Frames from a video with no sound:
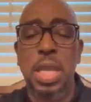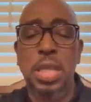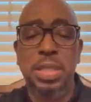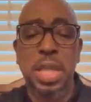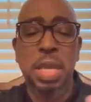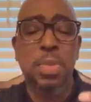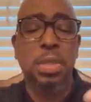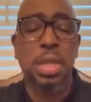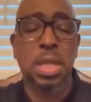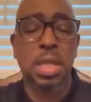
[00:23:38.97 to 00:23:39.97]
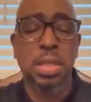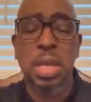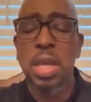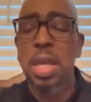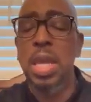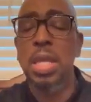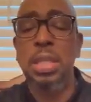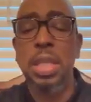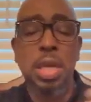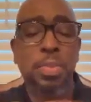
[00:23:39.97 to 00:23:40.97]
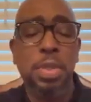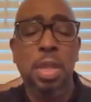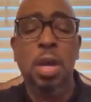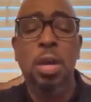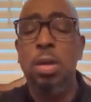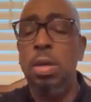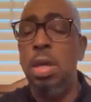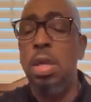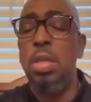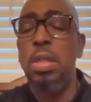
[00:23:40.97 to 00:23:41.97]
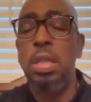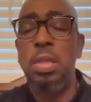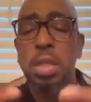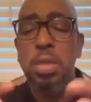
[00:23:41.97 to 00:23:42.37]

and his demons and his and his imps and all this,